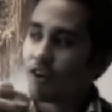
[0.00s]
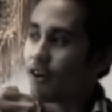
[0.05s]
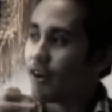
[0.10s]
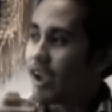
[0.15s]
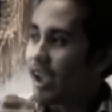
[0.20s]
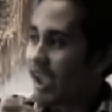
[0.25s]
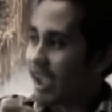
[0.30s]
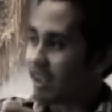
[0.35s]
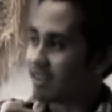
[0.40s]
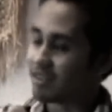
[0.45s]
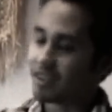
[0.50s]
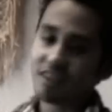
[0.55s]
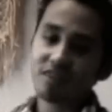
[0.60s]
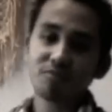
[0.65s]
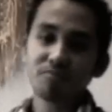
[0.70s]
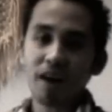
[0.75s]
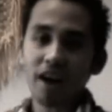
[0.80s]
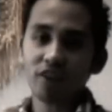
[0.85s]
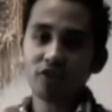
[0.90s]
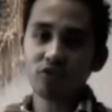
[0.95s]
So is
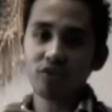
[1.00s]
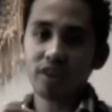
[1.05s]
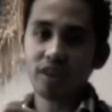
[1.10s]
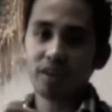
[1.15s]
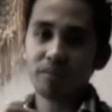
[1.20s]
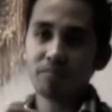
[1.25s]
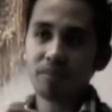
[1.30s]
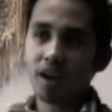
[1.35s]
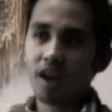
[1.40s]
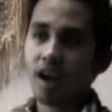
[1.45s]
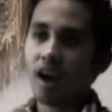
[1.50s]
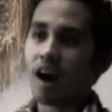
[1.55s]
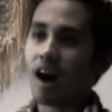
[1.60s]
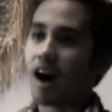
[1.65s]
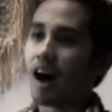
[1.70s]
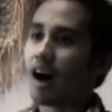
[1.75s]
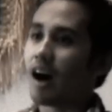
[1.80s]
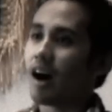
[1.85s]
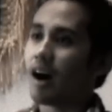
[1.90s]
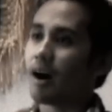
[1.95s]
this my dream?
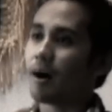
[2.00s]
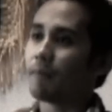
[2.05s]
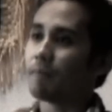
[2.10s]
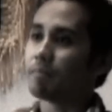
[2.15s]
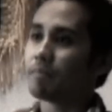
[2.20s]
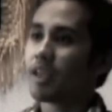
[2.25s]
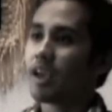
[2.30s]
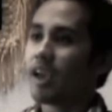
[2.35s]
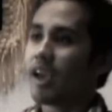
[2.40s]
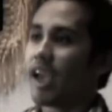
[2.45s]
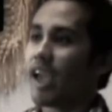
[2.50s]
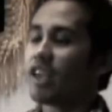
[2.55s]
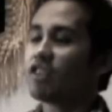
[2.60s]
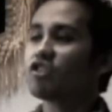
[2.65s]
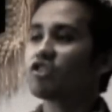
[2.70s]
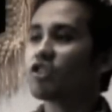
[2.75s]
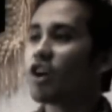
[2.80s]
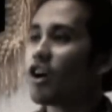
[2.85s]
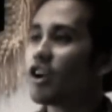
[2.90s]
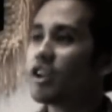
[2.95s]
It
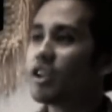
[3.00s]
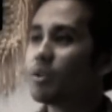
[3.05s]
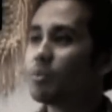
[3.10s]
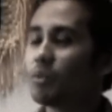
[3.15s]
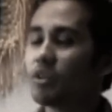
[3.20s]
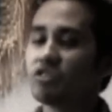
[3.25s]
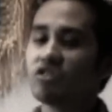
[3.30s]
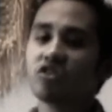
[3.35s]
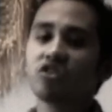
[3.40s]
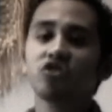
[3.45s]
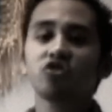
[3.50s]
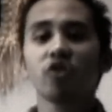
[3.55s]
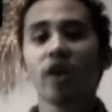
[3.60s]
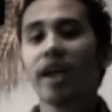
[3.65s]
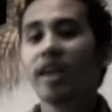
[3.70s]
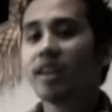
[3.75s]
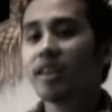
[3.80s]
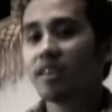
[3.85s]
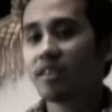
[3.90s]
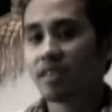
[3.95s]
started with just
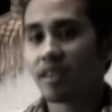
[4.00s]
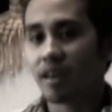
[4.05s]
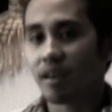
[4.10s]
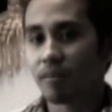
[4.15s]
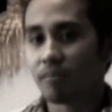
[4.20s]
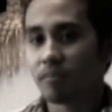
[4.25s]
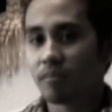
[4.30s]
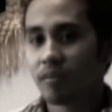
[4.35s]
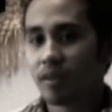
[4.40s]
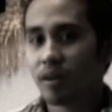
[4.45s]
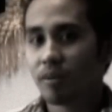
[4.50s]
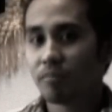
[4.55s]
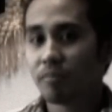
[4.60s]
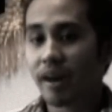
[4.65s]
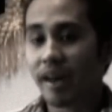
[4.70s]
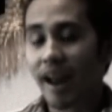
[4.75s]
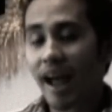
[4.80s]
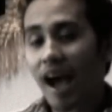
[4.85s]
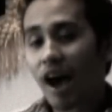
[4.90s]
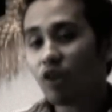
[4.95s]
training them,
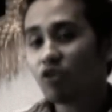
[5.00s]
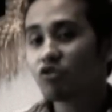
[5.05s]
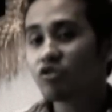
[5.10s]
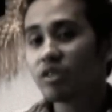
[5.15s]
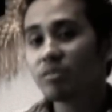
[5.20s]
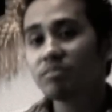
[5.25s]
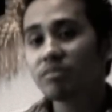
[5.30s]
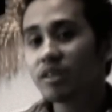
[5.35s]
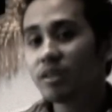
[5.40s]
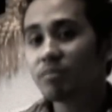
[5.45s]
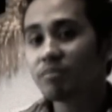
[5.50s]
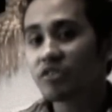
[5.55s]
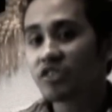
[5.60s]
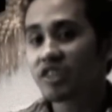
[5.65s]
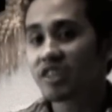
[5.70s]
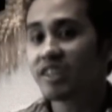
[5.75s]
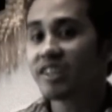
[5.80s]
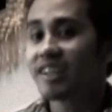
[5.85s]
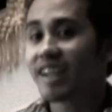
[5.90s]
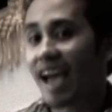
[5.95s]
but how Dream Team
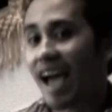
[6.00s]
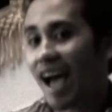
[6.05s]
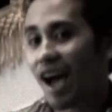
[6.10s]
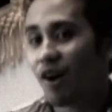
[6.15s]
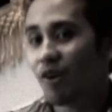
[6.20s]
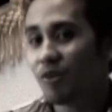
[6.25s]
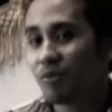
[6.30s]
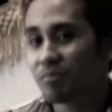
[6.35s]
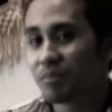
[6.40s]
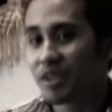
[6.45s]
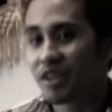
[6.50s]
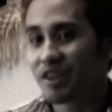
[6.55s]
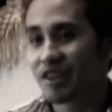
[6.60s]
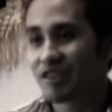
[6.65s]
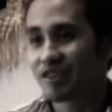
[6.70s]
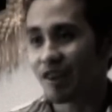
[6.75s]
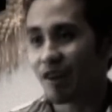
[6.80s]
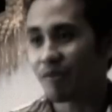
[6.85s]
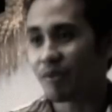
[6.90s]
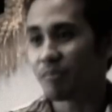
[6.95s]
turned out
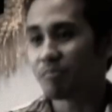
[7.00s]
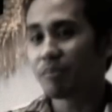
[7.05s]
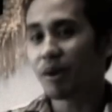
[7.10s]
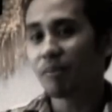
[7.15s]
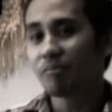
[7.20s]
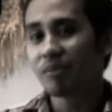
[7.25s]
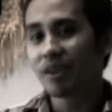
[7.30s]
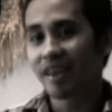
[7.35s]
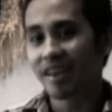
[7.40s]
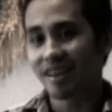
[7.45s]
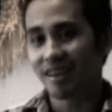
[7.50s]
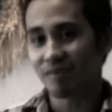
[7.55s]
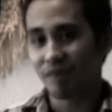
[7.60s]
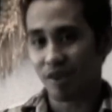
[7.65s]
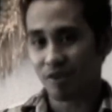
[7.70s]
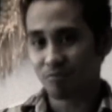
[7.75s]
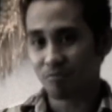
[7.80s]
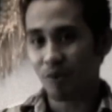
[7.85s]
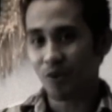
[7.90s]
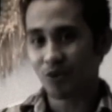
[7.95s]
because of the public
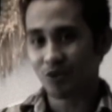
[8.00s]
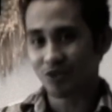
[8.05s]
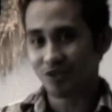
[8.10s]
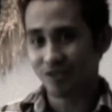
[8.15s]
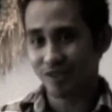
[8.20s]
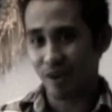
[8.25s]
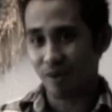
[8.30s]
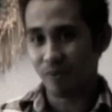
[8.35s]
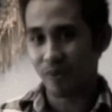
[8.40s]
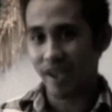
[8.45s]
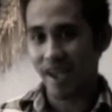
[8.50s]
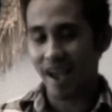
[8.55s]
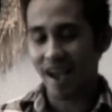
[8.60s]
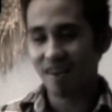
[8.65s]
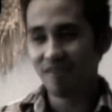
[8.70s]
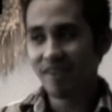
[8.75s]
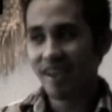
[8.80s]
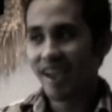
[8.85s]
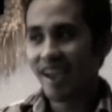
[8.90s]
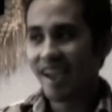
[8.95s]
exposure that we
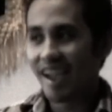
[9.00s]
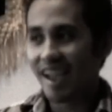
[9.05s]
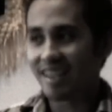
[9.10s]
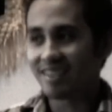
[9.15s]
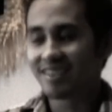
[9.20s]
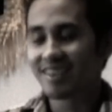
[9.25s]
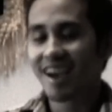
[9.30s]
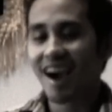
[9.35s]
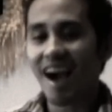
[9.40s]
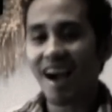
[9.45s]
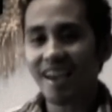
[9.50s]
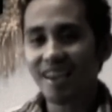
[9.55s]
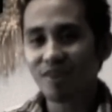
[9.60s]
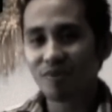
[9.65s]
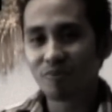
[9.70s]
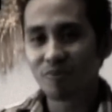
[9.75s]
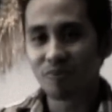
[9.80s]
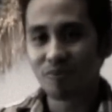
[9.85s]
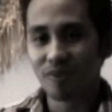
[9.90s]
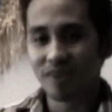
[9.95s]
have, it's
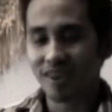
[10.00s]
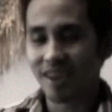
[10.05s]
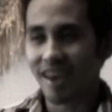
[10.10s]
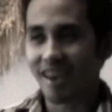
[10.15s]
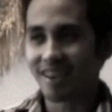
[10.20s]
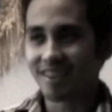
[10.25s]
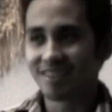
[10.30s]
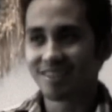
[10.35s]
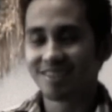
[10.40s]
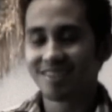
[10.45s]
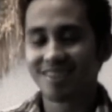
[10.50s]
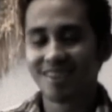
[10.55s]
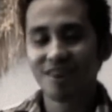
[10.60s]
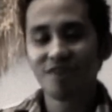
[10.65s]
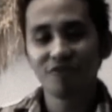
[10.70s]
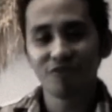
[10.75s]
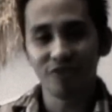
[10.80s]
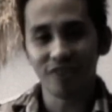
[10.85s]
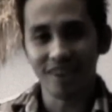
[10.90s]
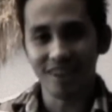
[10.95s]
gotten like
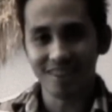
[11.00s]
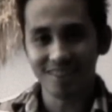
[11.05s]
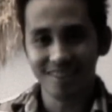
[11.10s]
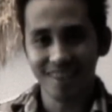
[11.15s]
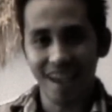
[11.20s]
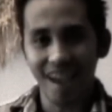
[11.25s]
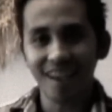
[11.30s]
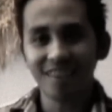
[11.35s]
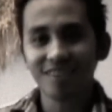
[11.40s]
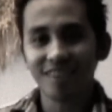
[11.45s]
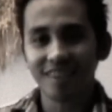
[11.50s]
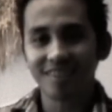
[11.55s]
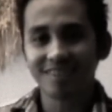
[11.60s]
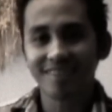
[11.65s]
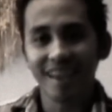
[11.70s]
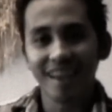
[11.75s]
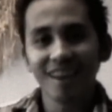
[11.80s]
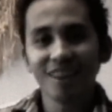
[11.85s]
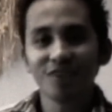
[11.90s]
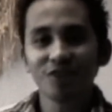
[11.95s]
different. It's
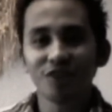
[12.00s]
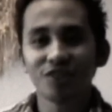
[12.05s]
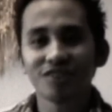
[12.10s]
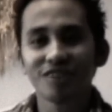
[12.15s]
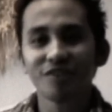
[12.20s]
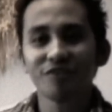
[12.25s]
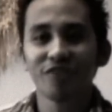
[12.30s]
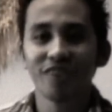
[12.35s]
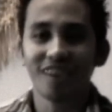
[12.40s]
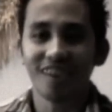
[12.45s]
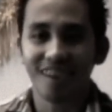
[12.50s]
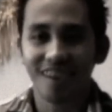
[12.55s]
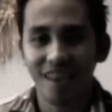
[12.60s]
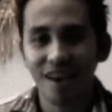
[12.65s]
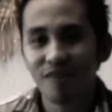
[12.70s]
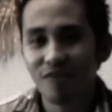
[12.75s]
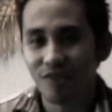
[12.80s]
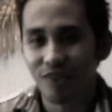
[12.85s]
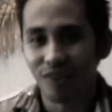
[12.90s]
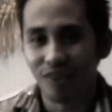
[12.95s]
getting to a different
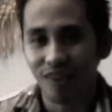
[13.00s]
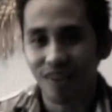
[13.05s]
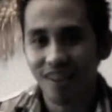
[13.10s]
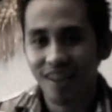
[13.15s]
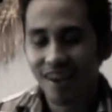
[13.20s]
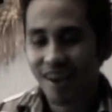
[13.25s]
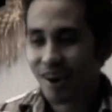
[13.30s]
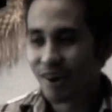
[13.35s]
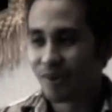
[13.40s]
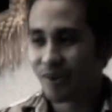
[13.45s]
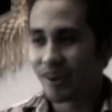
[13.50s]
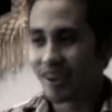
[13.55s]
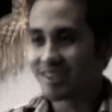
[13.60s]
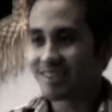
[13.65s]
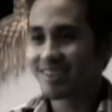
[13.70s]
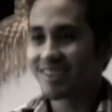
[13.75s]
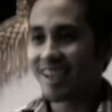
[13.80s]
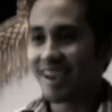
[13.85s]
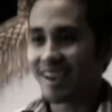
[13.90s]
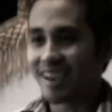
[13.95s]
level where
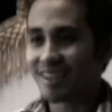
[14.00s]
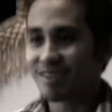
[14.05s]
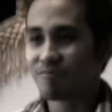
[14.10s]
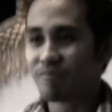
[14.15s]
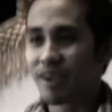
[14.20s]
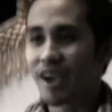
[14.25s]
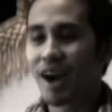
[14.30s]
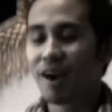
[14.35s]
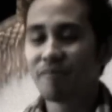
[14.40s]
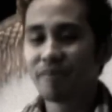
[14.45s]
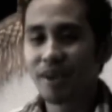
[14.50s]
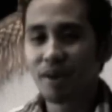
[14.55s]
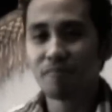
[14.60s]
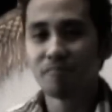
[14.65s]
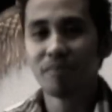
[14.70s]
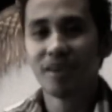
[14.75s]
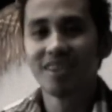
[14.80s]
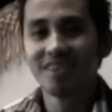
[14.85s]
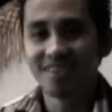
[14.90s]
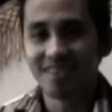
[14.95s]
it's like it's becoming a
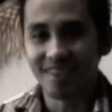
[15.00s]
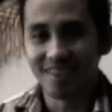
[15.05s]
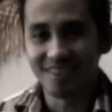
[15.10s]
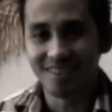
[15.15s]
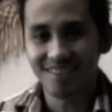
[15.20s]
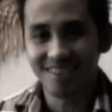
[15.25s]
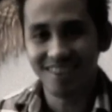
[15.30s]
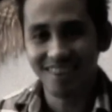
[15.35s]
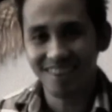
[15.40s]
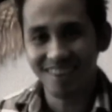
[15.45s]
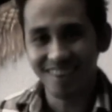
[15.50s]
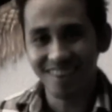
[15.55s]
business.